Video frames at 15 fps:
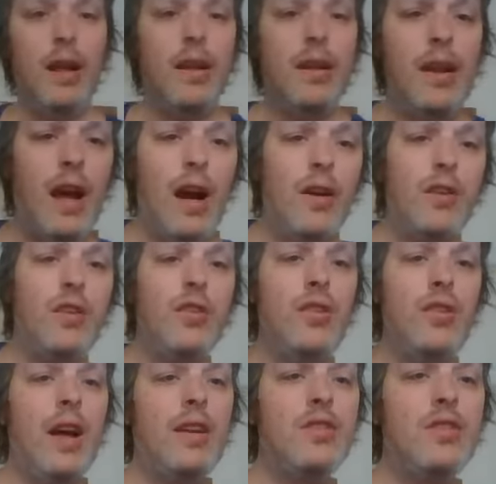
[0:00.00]
now your
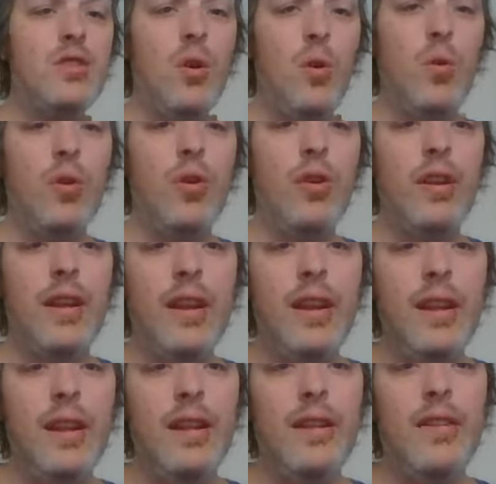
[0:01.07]
next chord
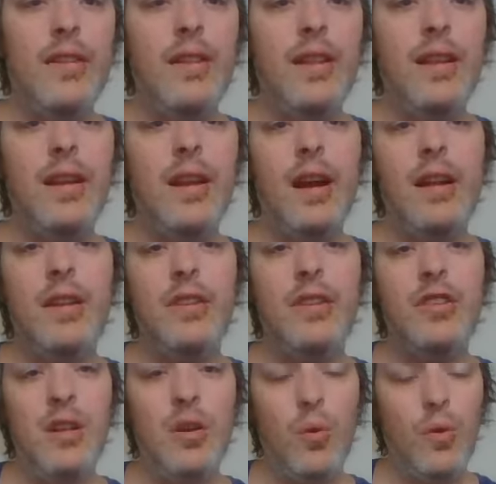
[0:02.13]
in the
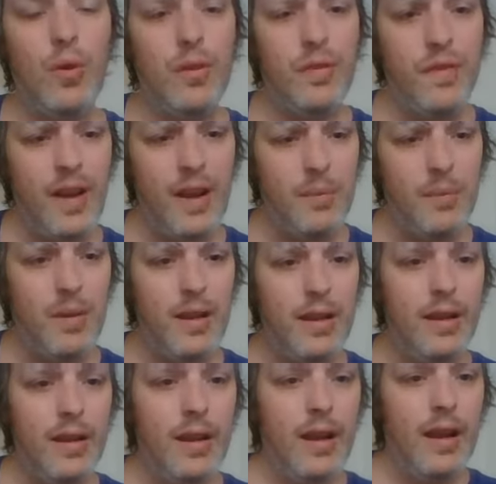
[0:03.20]
G chord
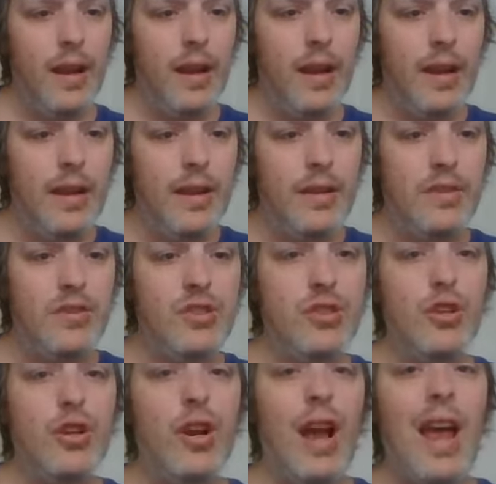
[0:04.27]
family is
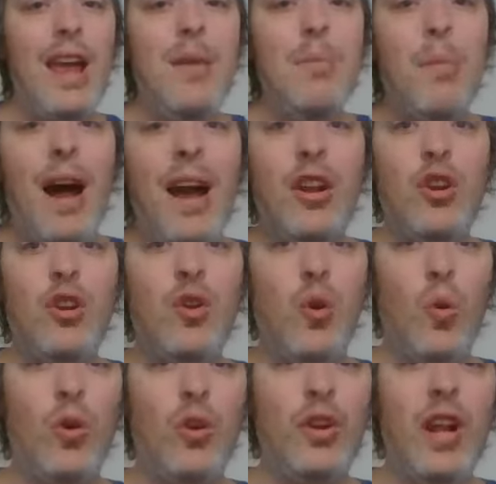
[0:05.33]
your A minor
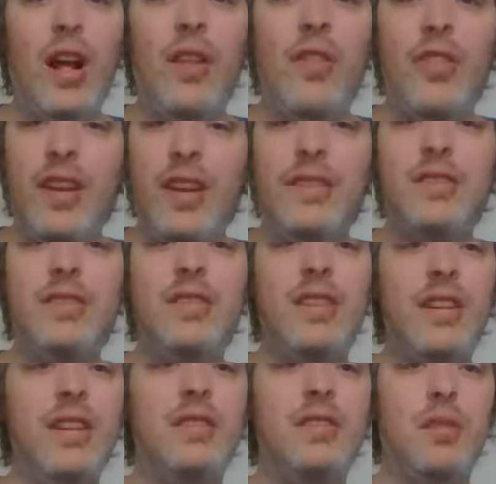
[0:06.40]
chord. Now this
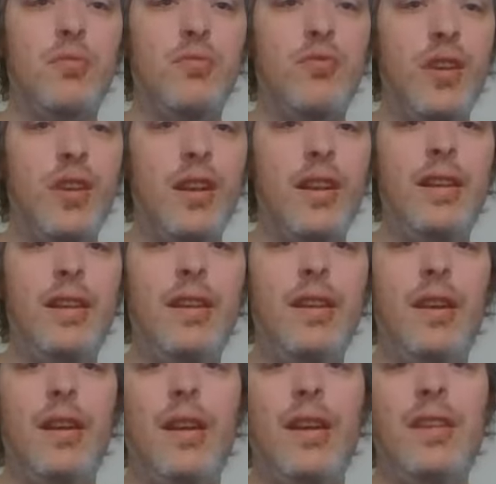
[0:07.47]
is a really
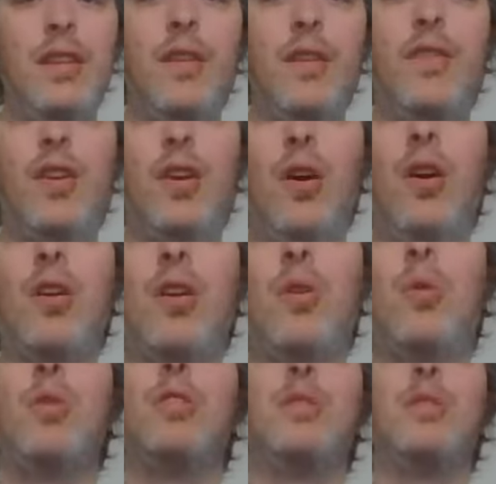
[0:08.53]
difficult
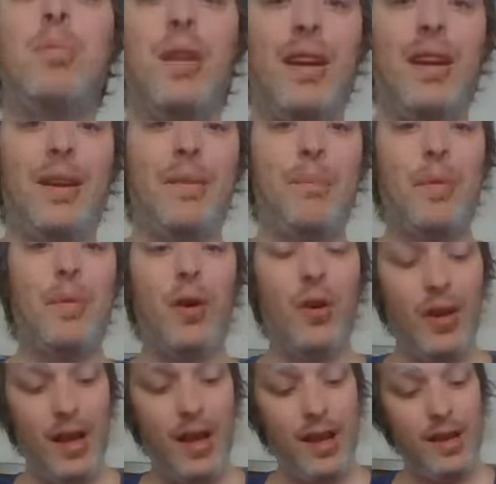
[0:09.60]
chord to play,
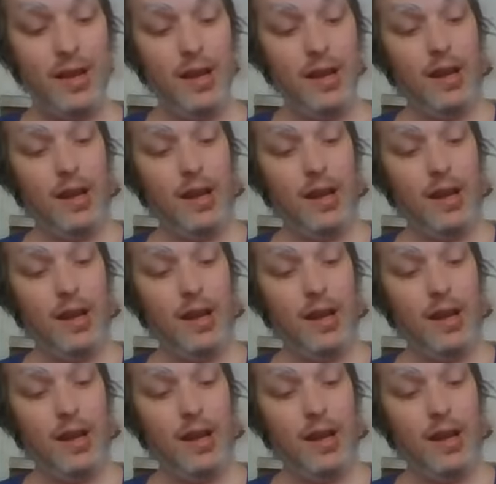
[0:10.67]
okay?